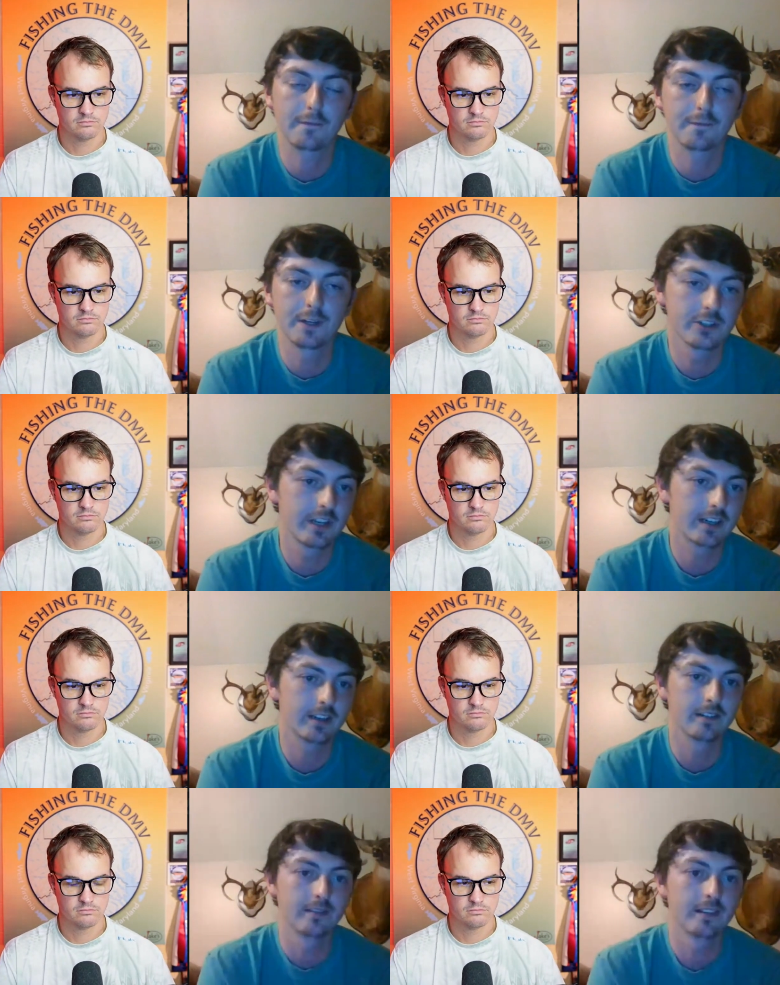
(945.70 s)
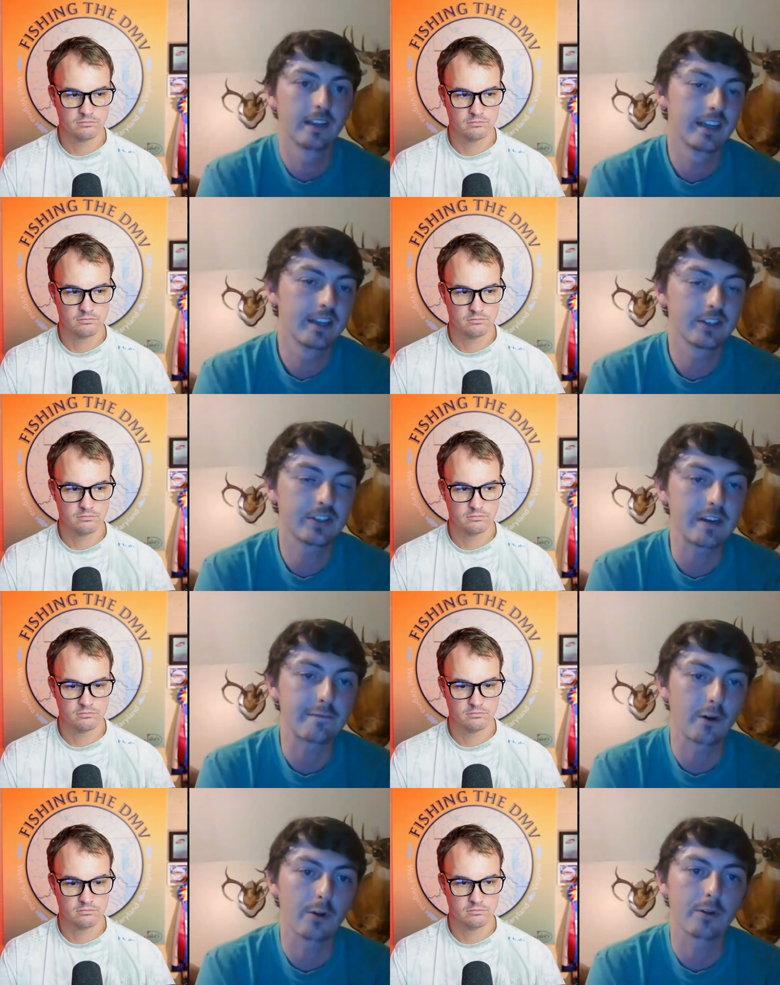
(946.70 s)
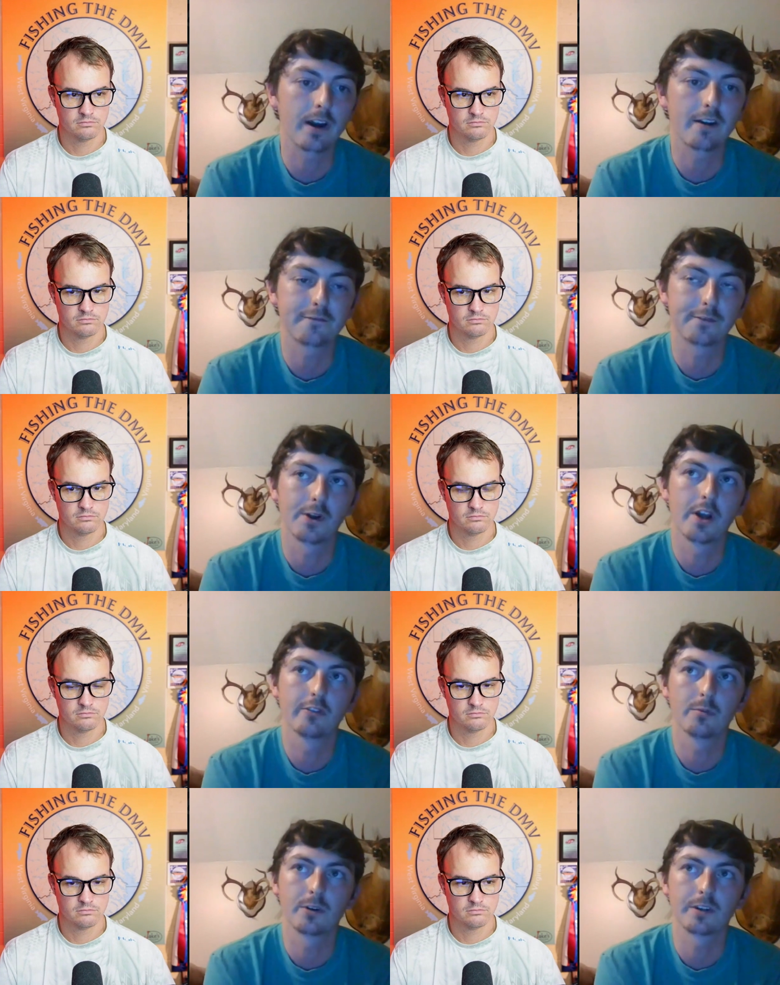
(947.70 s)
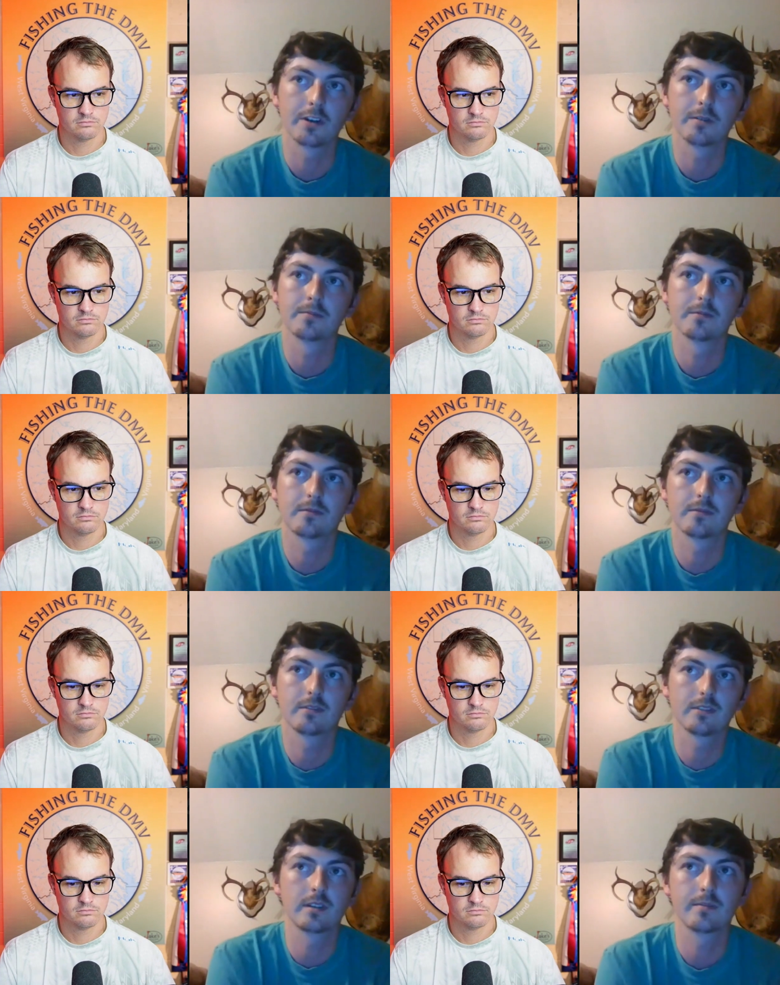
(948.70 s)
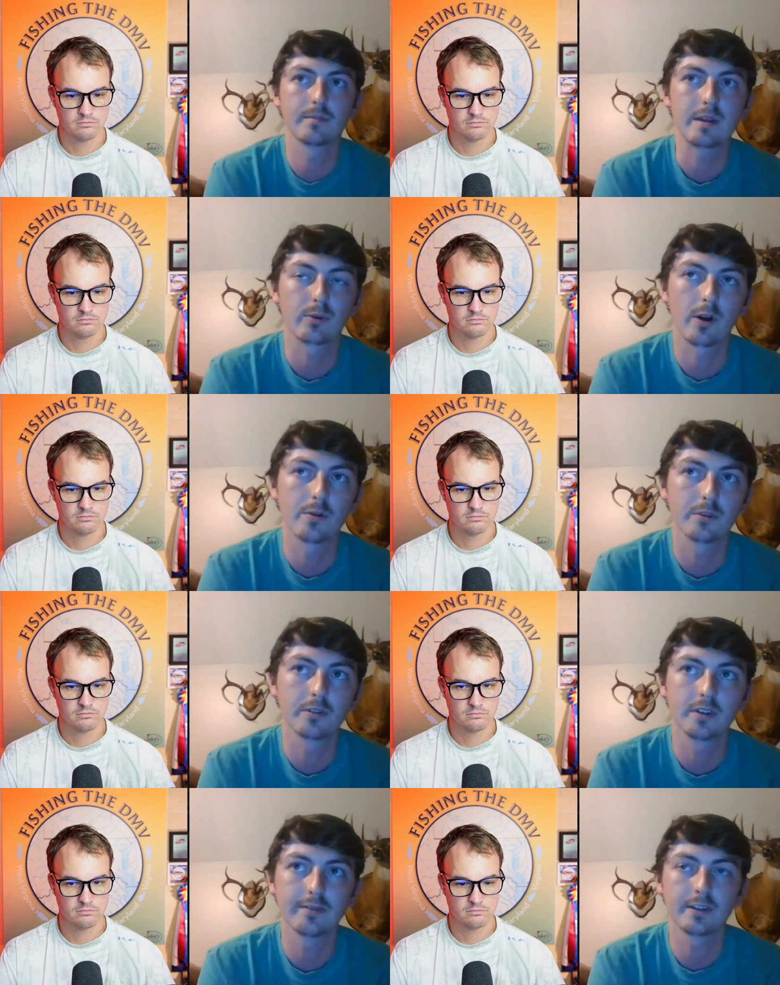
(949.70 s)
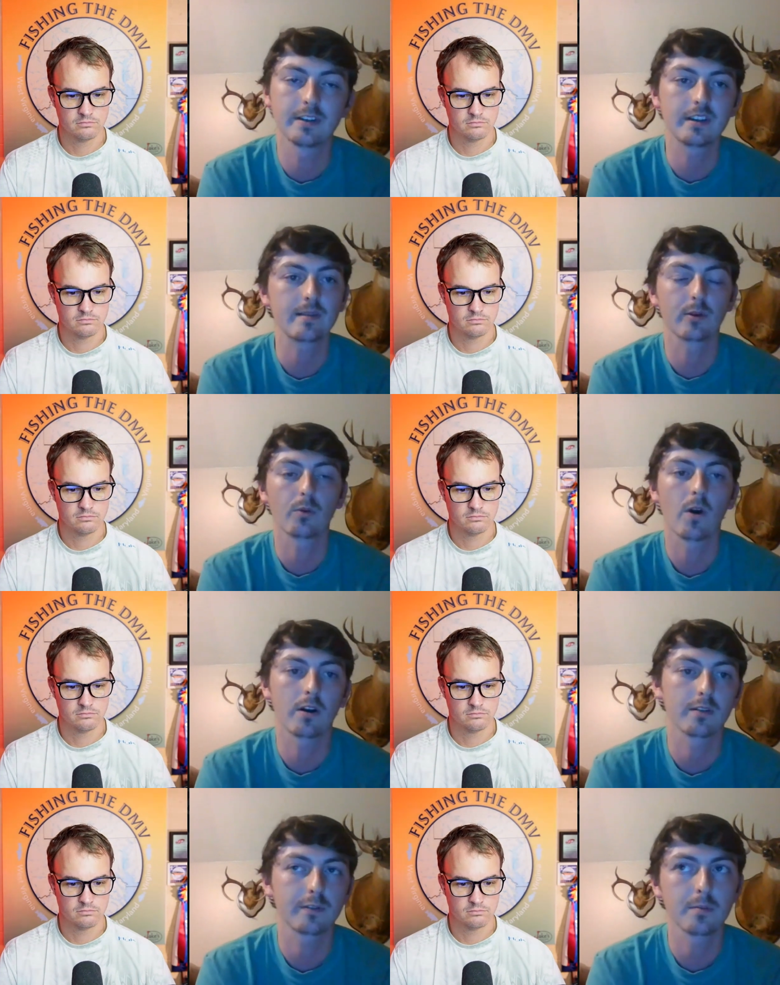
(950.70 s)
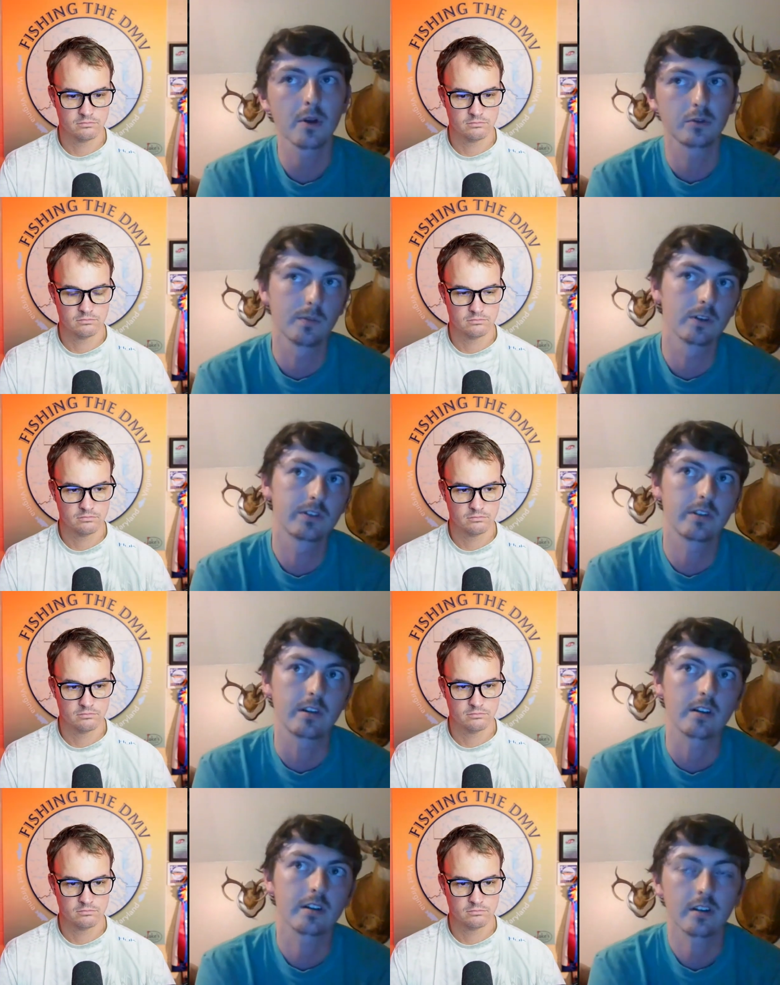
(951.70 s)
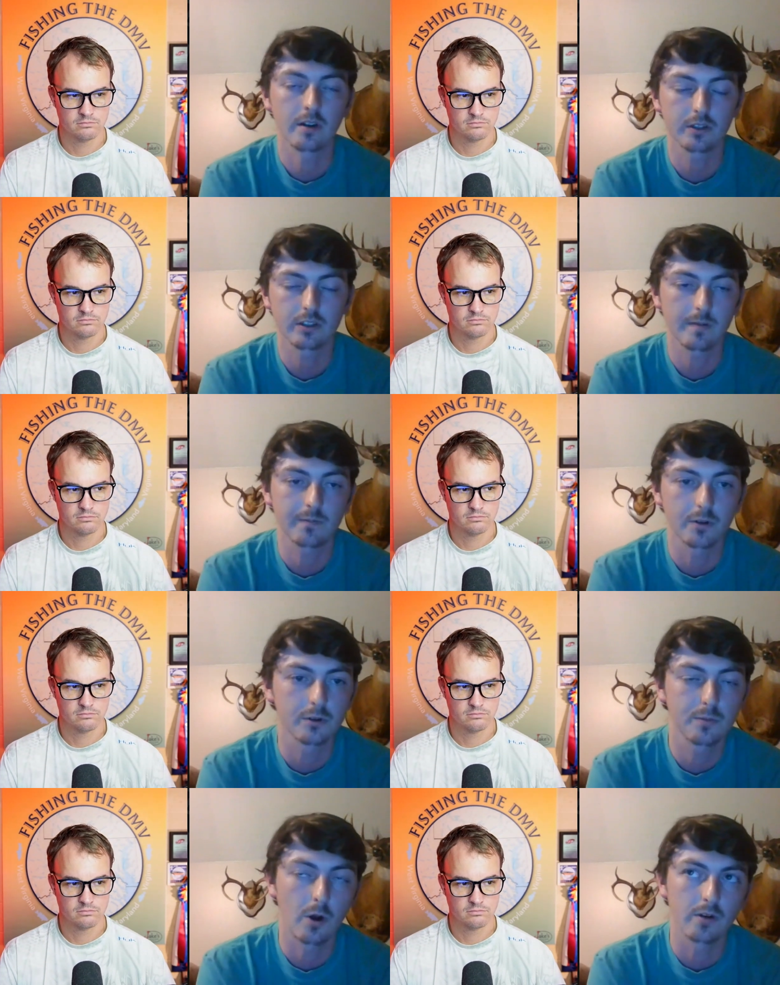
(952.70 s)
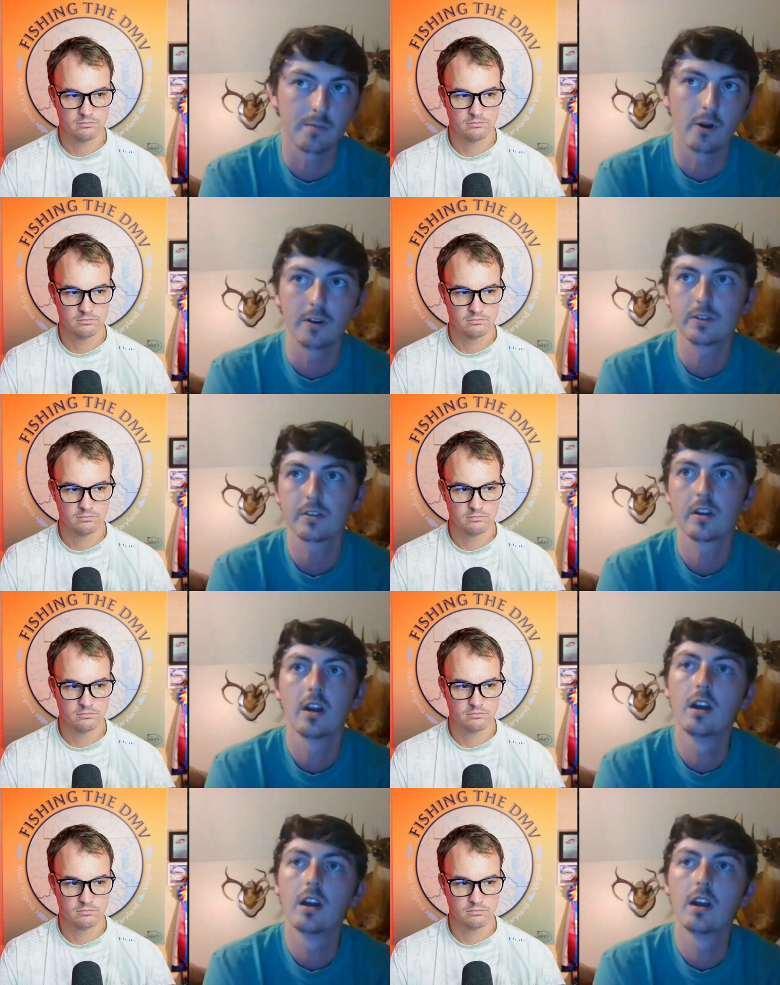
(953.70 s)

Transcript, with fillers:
Speaker 1: Fish that can see further out in front of them are going to be prone to living in deeper water for most months of the year, you know, except for the spawning months.